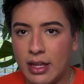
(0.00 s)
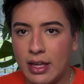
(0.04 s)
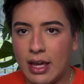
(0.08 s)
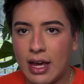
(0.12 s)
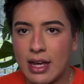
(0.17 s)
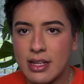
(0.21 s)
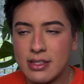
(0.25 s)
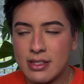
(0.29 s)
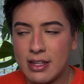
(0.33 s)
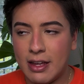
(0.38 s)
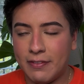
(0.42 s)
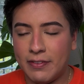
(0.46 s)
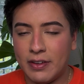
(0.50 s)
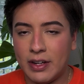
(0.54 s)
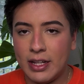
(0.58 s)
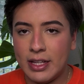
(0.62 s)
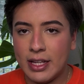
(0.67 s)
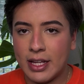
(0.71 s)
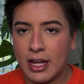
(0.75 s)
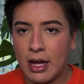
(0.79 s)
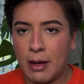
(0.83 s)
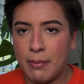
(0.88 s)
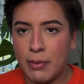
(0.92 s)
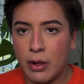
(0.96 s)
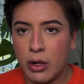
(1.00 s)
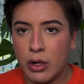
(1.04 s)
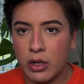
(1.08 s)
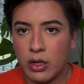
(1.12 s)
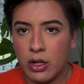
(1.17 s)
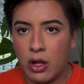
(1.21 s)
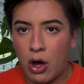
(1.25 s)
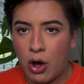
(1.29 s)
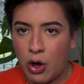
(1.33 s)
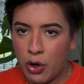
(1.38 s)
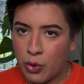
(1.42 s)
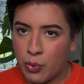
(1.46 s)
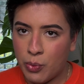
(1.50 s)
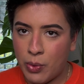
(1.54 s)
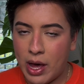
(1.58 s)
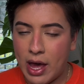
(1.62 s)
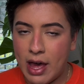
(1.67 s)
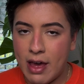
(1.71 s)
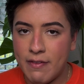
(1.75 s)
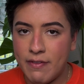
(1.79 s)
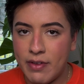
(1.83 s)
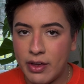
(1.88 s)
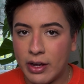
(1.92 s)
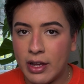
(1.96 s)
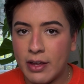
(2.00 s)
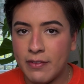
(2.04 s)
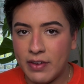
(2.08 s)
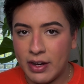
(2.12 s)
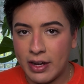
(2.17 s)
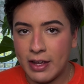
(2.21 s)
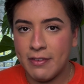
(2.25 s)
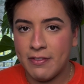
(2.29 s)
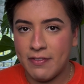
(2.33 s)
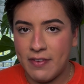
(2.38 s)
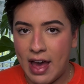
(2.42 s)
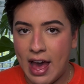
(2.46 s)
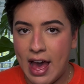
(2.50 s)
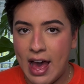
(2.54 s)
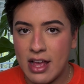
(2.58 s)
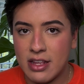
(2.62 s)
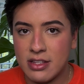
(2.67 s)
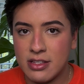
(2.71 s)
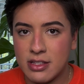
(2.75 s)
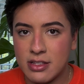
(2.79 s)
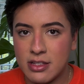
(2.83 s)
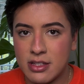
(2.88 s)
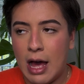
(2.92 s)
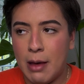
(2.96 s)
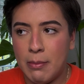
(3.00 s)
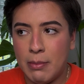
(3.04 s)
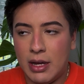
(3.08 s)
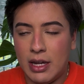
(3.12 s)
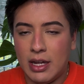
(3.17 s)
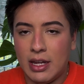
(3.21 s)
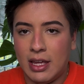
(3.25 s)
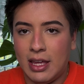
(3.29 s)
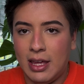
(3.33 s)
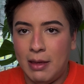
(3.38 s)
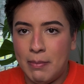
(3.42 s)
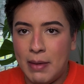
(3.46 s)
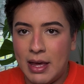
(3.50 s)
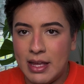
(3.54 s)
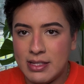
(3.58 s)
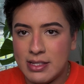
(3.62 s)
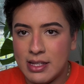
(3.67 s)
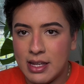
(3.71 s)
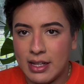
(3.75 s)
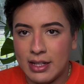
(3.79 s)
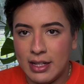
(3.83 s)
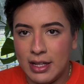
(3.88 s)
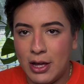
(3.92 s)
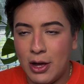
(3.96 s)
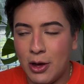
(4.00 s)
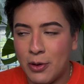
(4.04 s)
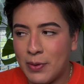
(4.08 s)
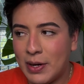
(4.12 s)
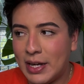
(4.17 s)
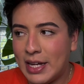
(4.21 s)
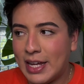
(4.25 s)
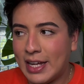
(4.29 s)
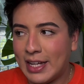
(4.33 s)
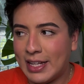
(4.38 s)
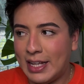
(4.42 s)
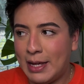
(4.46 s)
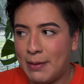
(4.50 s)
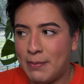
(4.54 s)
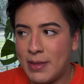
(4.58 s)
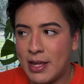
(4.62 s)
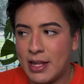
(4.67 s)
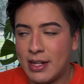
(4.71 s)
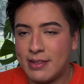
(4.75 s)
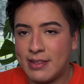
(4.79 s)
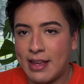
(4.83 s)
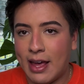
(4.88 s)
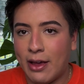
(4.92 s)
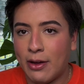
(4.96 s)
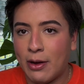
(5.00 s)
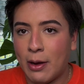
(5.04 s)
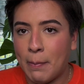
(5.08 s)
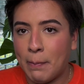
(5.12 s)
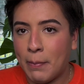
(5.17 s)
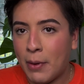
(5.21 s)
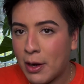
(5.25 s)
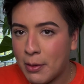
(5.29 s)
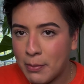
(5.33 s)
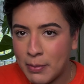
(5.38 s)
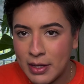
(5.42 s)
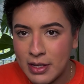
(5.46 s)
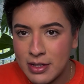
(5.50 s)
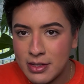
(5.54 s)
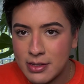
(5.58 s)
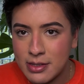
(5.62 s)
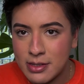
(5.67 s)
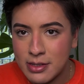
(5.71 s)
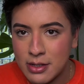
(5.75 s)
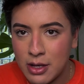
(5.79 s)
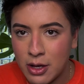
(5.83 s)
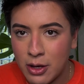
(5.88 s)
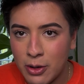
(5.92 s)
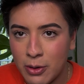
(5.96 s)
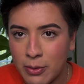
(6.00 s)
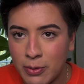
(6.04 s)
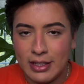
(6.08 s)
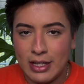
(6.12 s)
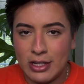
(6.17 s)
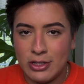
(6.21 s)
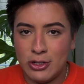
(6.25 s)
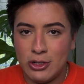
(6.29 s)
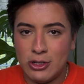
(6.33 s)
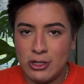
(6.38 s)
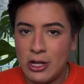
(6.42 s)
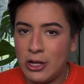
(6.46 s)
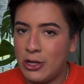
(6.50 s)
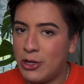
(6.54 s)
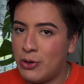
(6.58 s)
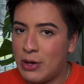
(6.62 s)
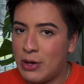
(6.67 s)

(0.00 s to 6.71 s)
has definitely come a long way very fast. I mean, he basically already claimed the entire apartment, so that should tell you